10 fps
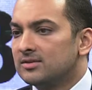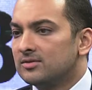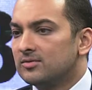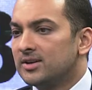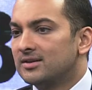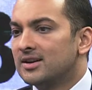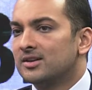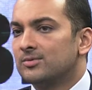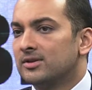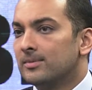we treat it
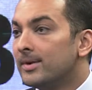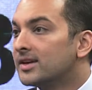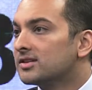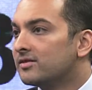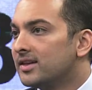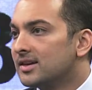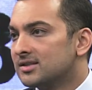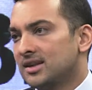with a mix of things